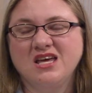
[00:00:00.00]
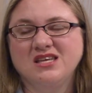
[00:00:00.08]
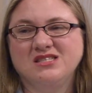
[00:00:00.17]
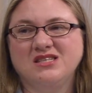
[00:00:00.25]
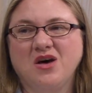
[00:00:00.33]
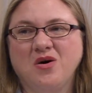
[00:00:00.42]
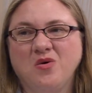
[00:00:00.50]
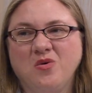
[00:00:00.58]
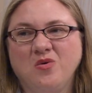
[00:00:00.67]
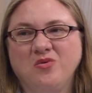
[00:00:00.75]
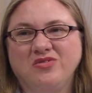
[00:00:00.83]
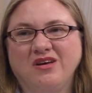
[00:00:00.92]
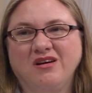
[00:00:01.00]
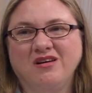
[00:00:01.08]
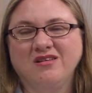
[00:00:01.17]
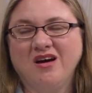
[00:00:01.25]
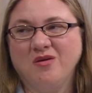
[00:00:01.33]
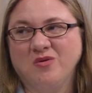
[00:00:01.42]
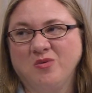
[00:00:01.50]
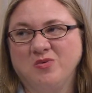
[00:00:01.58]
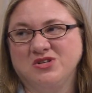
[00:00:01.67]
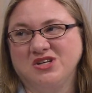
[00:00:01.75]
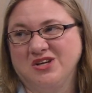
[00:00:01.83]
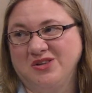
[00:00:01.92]
So they're not real
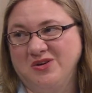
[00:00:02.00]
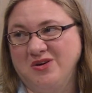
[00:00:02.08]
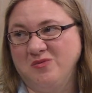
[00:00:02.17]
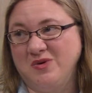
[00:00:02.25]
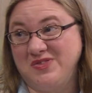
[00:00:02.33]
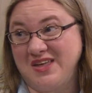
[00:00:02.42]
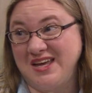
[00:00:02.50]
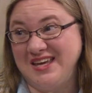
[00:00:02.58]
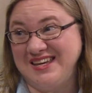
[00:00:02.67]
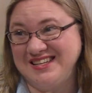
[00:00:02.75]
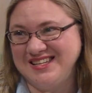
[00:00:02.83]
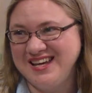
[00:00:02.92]
particular on what they eat.